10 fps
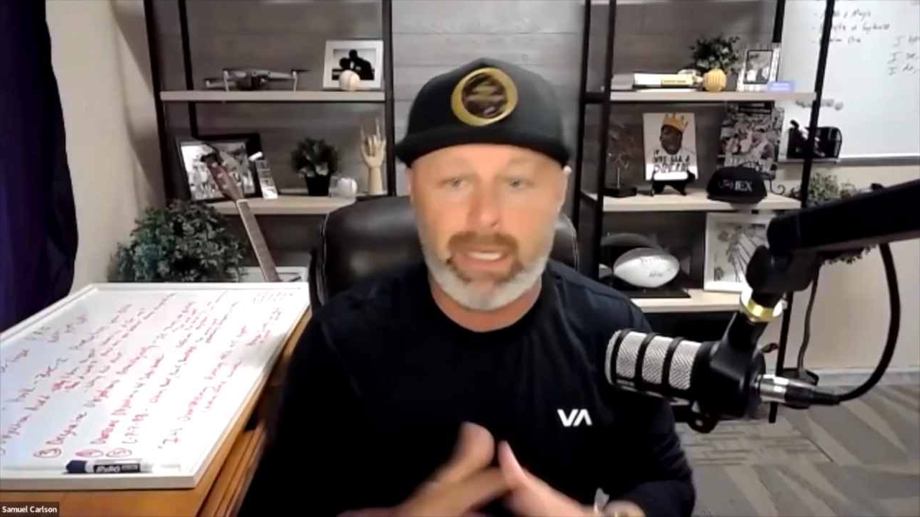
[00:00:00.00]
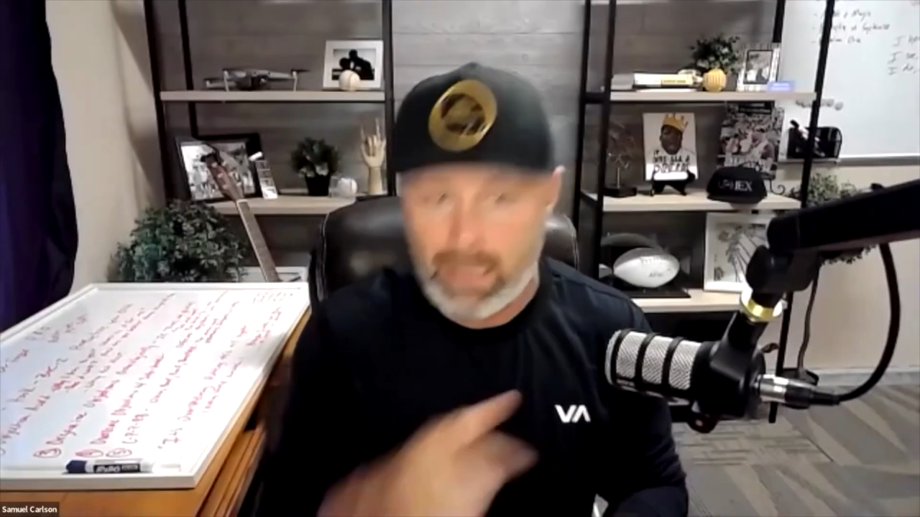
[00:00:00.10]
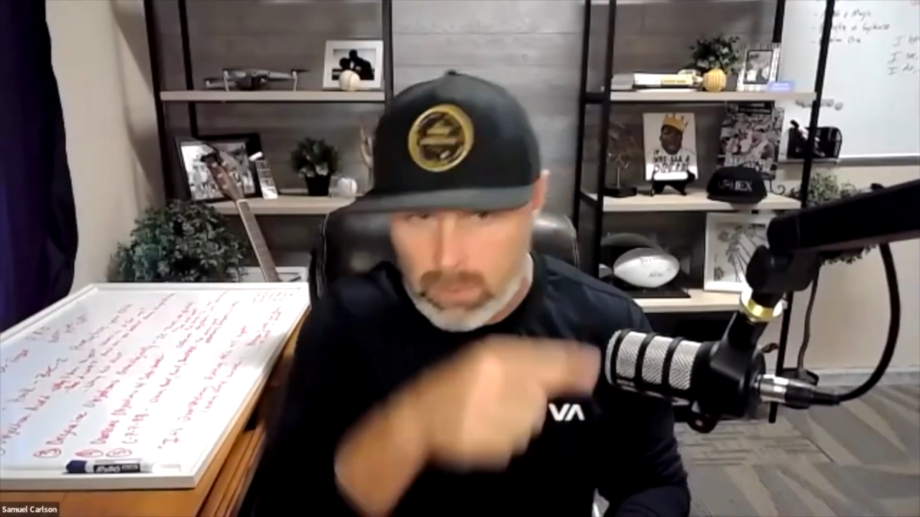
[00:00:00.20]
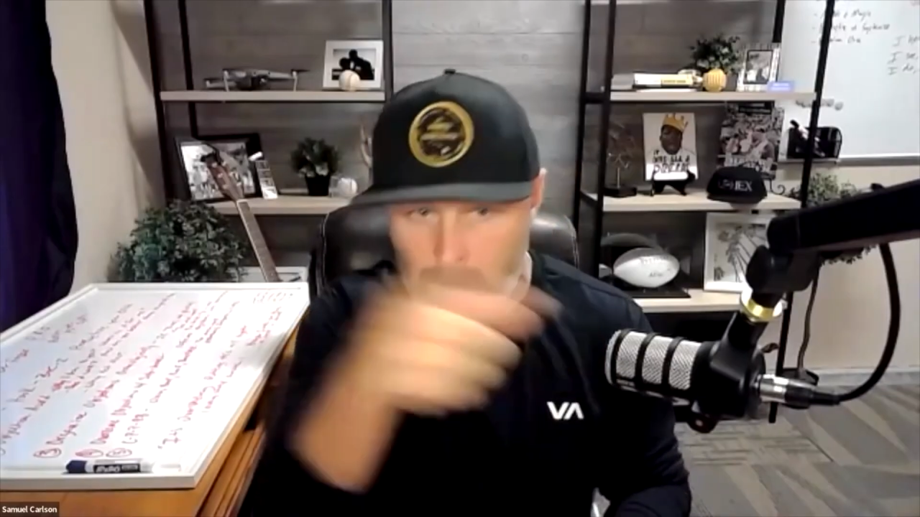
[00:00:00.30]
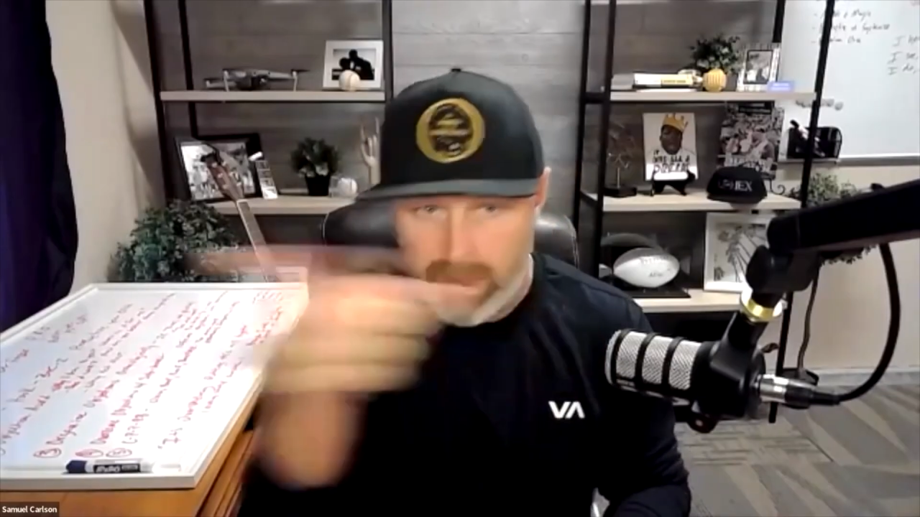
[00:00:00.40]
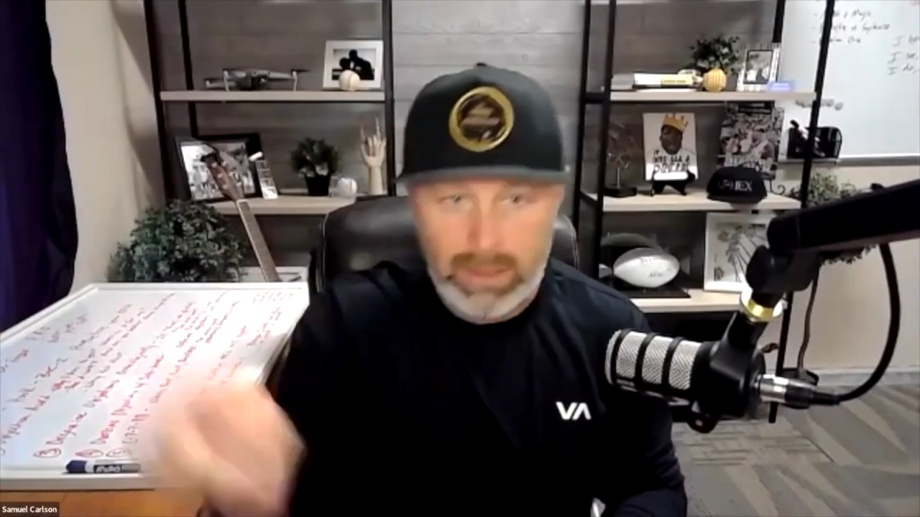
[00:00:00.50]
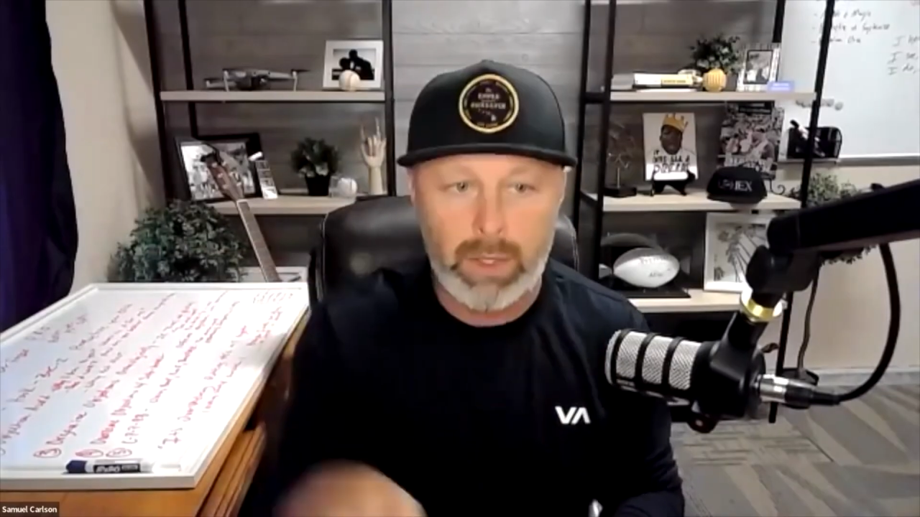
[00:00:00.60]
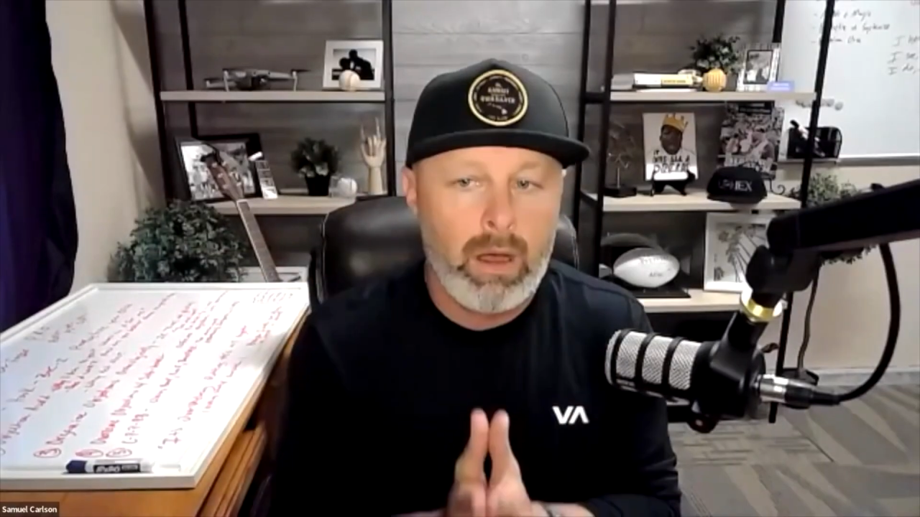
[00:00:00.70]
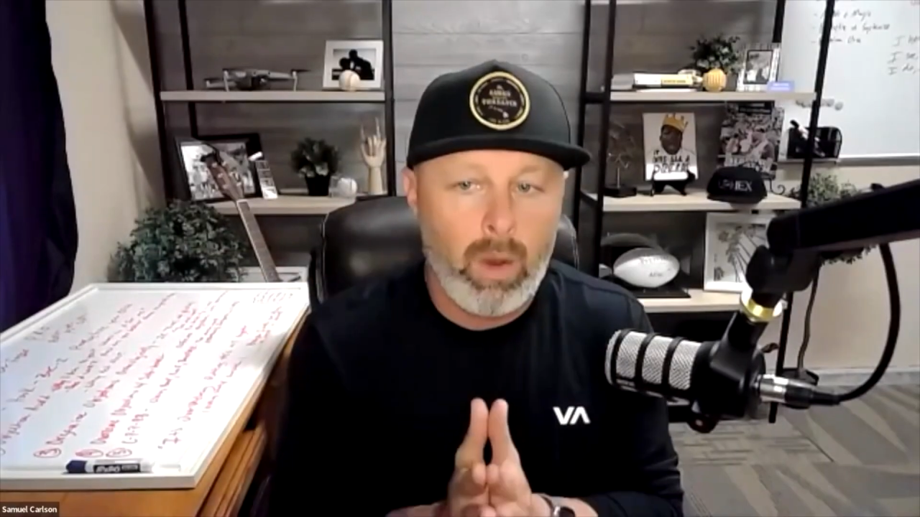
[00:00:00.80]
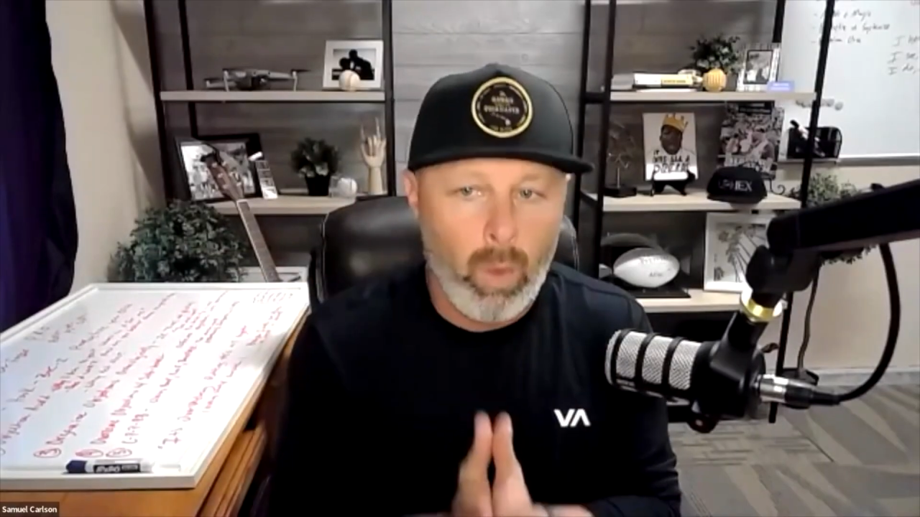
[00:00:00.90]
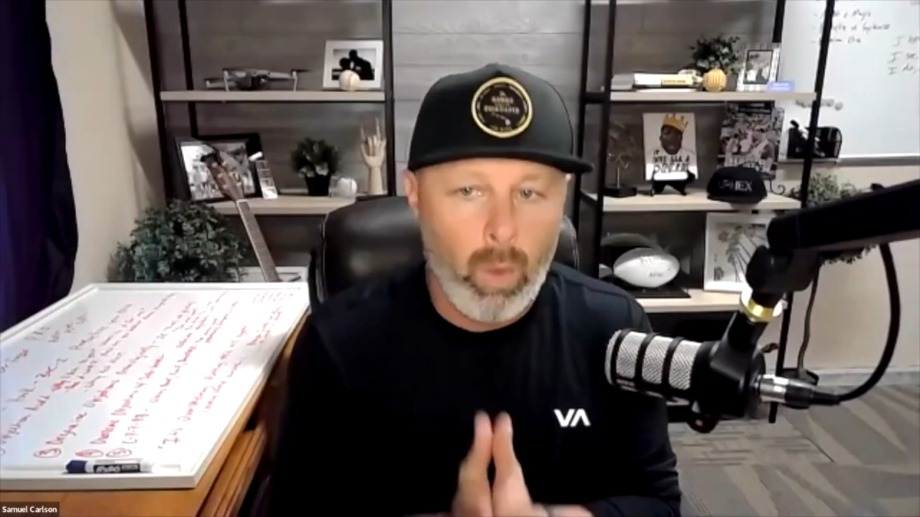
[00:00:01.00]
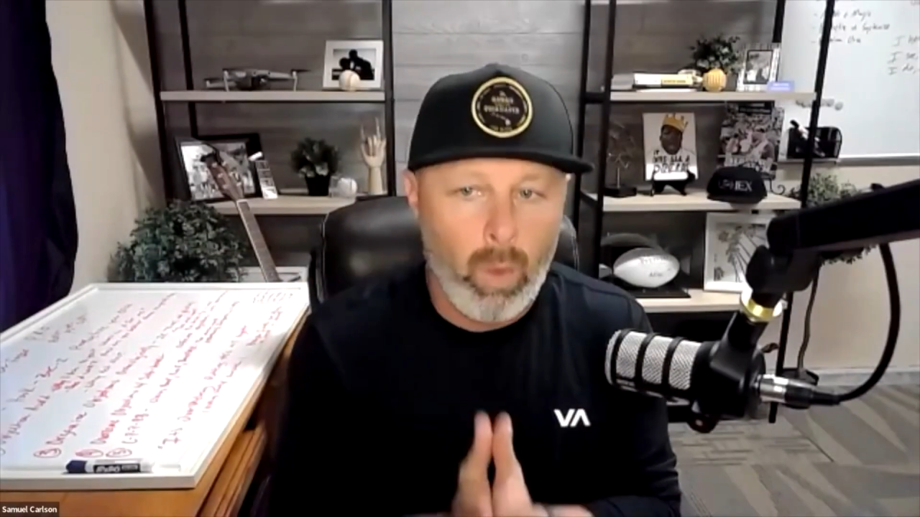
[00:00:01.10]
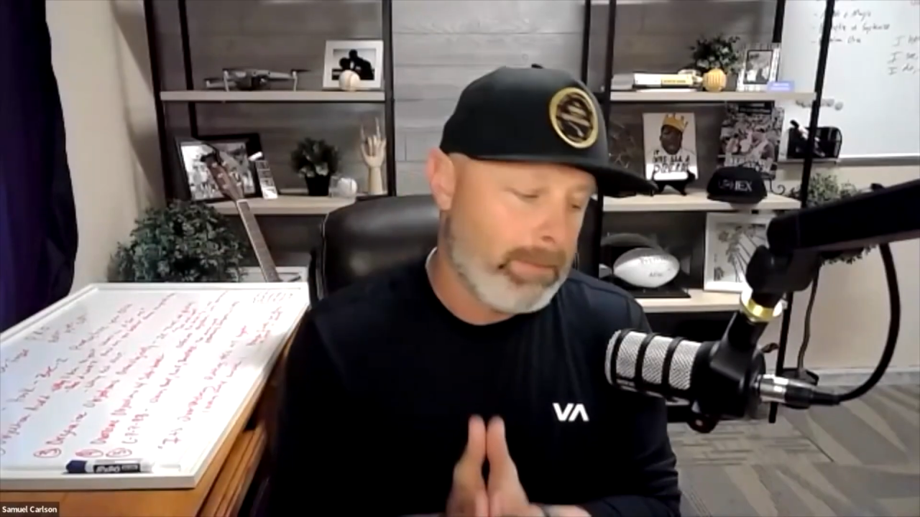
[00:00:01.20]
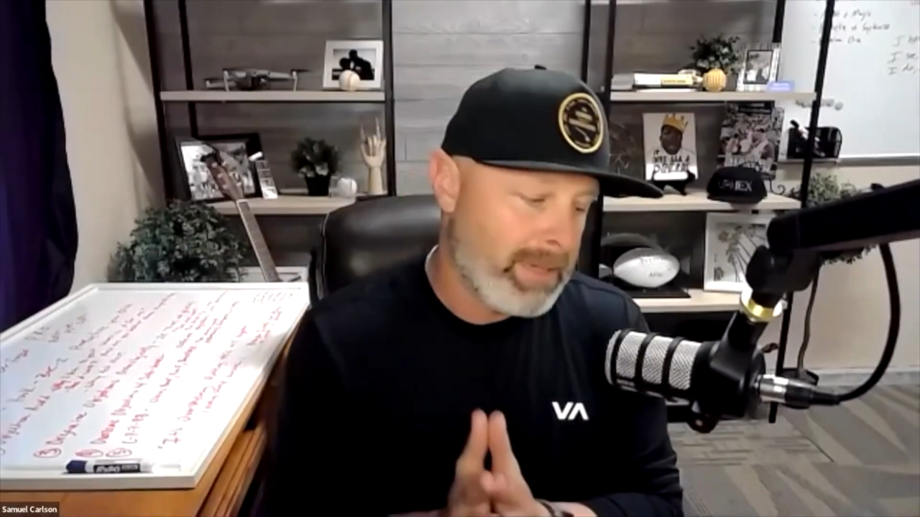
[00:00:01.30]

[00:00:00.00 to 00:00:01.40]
is with you. Why?